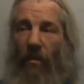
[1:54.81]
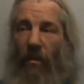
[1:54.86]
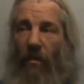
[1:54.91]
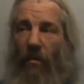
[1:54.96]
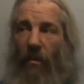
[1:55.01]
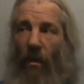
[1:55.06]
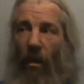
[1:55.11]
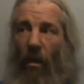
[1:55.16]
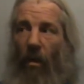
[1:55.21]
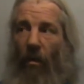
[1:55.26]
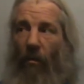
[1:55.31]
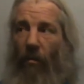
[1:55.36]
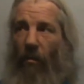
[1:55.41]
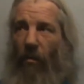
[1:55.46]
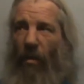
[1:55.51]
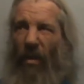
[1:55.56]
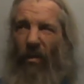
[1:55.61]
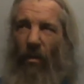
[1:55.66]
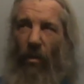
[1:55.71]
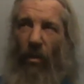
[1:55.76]
So
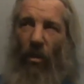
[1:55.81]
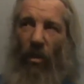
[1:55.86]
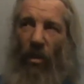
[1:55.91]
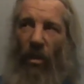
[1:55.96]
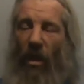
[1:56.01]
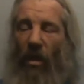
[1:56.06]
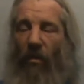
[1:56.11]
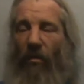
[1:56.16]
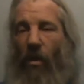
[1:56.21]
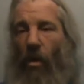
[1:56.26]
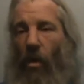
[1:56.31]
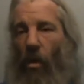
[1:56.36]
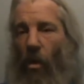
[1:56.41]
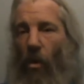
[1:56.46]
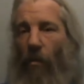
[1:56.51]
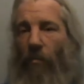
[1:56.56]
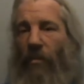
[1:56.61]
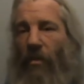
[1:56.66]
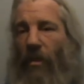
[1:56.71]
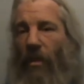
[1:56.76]
because I've got a load of
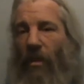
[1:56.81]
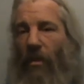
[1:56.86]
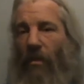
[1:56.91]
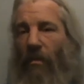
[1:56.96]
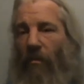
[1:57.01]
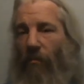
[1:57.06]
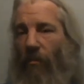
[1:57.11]
hops in,